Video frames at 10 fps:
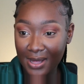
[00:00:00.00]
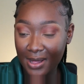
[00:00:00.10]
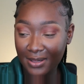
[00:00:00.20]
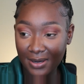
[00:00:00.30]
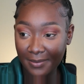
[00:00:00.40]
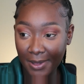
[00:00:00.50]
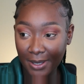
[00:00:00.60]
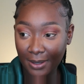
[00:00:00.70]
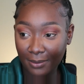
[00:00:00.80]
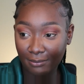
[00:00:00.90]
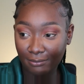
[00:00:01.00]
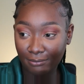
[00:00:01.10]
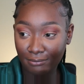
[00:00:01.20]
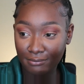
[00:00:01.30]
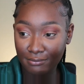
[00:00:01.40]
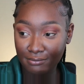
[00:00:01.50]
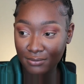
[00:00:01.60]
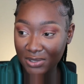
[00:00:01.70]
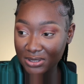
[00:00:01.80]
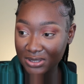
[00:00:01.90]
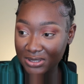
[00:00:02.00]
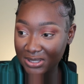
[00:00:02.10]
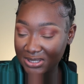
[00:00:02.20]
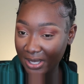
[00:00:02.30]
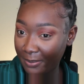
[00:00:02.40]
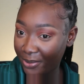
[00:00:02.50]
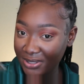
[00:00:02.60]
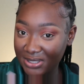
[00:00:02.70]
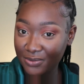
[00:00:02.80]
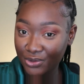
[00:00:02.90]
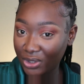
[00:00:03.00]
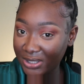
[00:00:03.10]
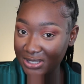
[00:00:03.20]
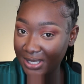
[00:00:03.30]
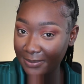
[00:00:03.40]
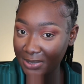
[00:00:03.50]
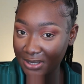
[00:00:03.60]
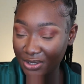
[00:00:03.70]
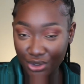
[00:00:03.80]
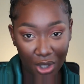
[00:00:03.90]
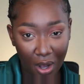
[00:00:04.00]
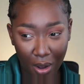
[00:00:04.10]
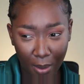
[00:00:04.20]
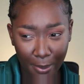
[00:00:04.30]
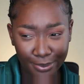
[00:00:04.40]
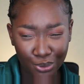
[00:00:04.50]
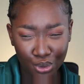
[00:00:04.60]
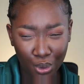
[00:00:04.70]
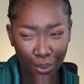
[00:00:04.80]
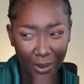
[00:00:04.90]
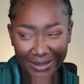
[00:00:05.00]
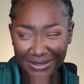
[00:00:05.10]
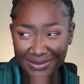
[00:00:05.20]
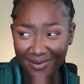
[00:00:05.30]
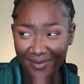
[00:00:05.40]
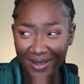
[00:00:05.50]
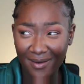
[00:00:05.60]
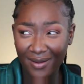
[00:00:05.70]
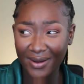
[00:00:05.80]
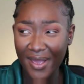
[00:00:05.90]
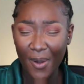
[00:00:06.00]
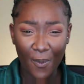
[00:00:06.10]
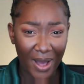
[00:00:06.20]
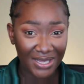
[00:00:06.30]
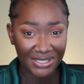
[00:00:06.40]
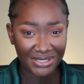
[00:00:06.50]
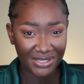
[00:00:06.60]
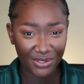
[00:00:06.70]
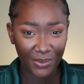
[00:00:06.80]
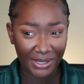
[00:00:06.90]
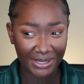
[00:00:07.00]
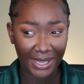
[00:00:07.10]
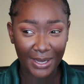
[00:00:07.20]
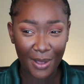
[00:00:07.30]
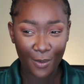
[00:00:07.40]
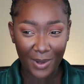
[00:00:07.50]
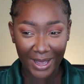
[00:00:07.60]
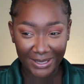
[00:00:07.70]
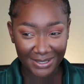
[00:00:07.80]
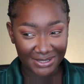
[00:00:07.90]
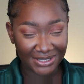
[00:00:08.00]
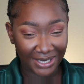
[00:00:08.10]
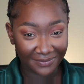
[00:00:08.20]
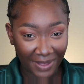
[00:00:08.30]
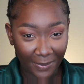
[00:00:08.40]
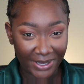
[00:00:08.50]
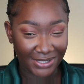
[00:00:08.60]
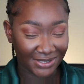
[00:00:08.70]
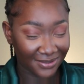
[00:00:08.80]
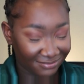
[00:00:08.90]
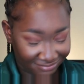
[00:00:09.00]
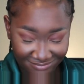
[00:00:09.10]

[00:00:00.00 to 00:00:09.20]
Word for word: And then I'm like, this is the same person who's trying to get me the job. So what is going on? Why is she doing that? Why does she have that page?